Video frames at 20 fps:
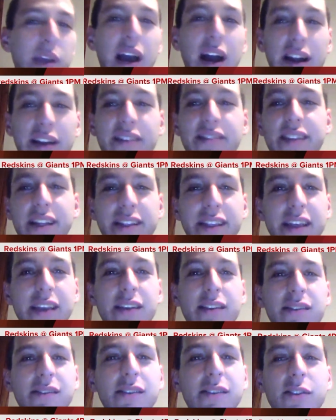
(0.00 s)
be honest, I
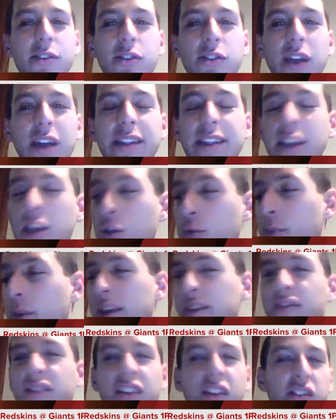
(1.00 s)
think you'd
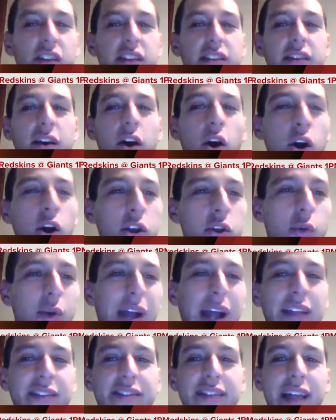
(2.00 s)
be silly to argue
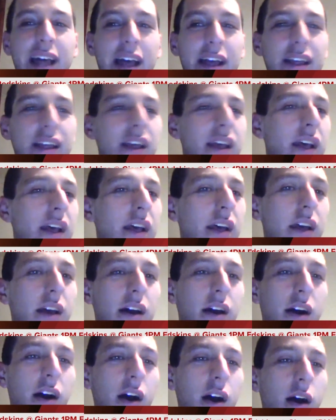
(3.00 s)
against that.
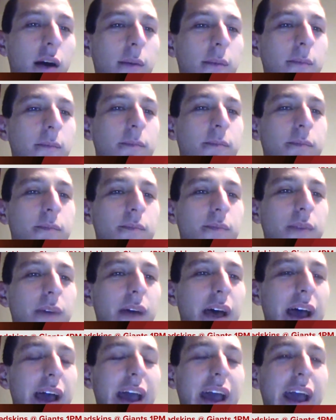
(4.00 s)

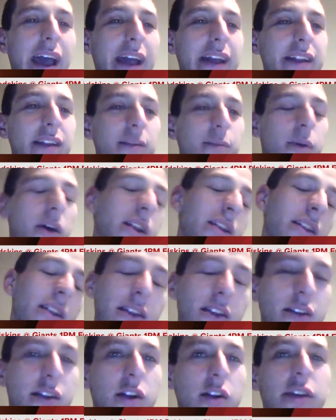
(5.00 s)
But
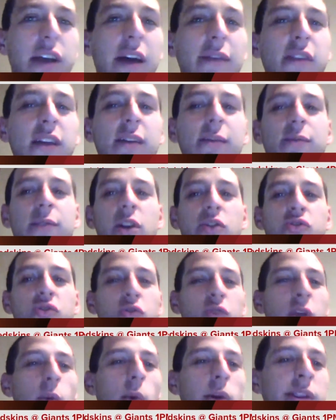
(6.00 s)
you have to give them their
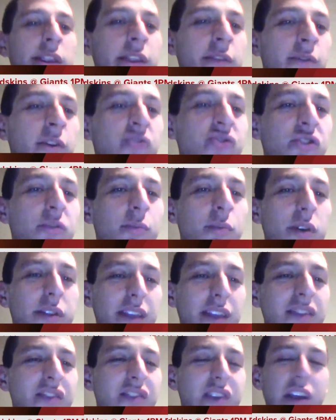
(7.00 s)
due. They won the division.
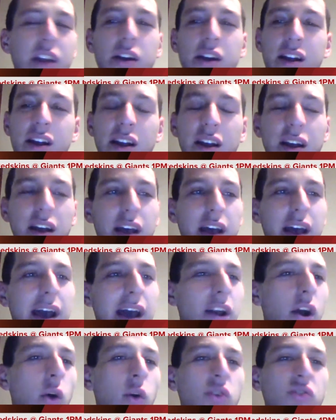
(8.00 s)
But this year,
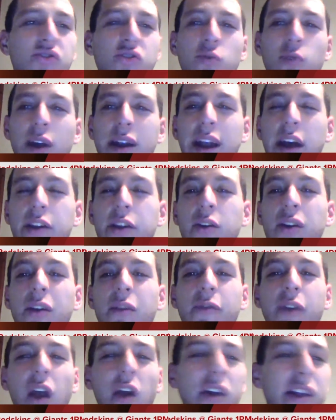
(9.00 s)
at 0-2 right now, they're in
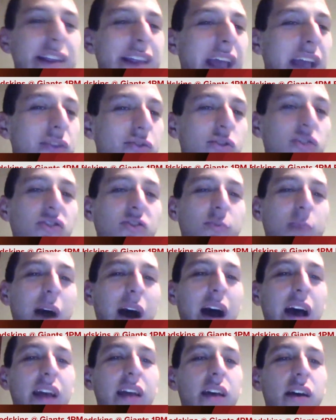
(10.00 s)
a very dangerous
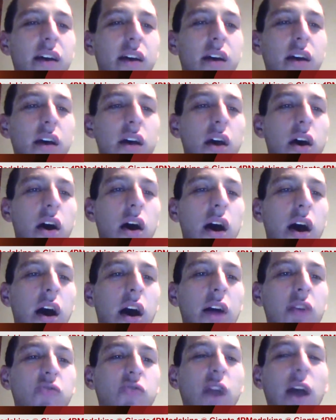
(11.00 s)
spot,
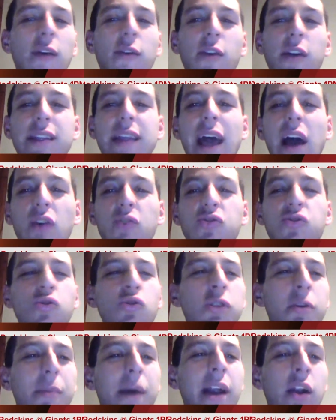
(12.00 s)
traveling now
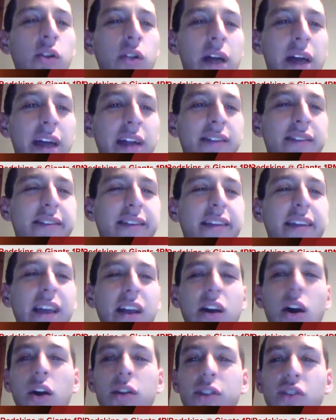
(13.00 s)
to the Meadowlands to
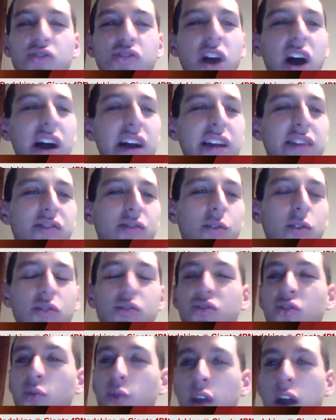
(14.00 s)
take on the Giants, who are
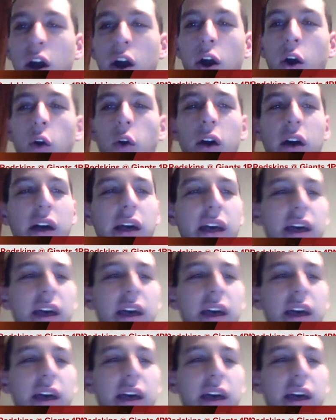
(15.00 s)
2-0.